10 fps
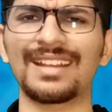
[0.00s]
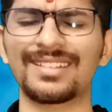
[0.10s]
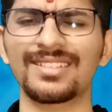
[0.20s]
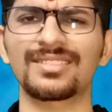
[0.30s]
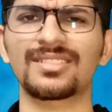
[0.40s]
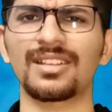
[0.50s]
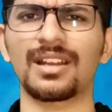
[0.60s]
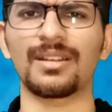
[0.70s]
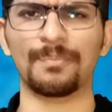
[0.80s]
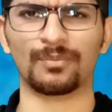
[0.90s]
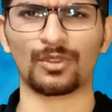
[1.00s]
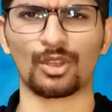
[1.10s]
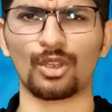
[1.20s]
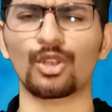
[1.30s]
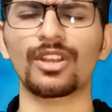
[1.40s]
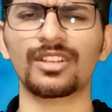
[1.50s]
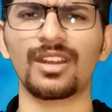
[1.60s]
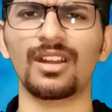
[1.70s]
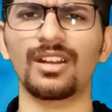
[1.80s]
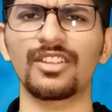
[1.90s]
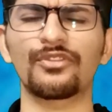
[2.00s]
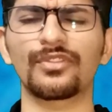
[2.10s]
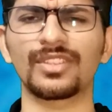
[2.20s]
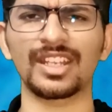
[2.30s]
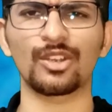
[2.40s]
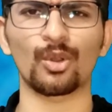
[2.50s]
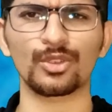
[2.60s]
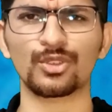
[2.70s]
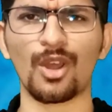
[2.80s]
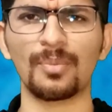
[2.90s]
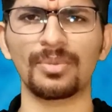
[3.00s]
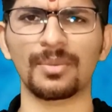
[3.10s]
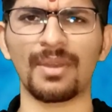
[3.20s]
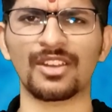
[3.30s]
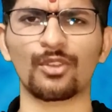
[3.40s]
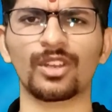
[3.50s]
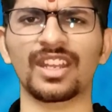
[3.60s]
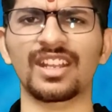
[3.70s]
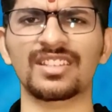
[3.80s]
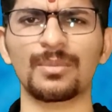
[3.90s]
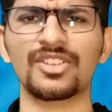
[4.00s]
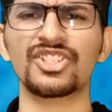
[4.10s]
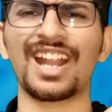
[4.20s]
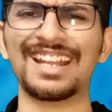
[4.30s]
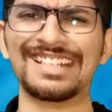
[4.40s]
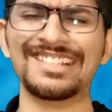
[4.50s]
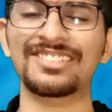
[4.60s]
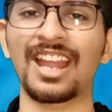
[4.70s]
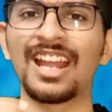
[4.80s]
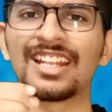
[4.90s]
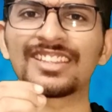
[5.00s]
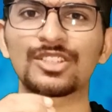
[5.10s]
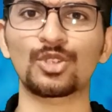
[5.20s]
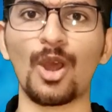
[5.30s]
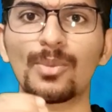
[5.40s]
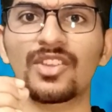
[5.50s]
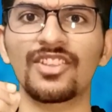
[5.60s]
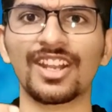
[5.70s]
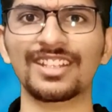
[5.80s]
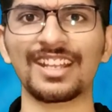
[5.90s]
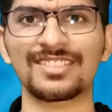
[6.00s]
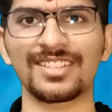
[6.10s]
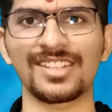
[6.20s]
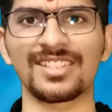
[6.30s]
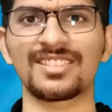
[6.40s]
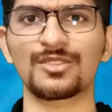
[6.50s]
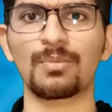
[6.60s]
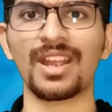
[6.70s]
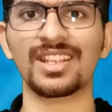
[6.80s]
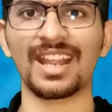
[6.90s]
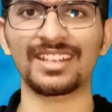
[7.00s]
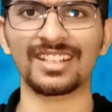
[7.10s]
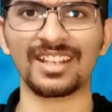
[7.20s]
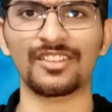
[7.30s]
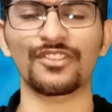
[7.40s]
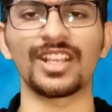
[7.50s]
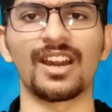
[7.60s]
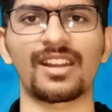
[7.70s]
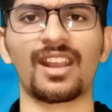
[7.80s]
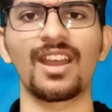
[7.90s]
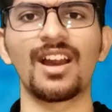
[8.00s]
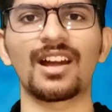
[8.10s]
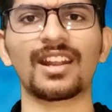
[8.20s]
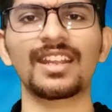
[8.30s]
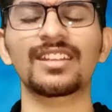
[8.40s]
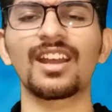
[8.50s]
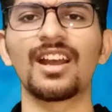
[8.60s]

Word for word: at least not uh, if they don't stop preparing for gate examination at least they stop giving a test series just by getting that fear right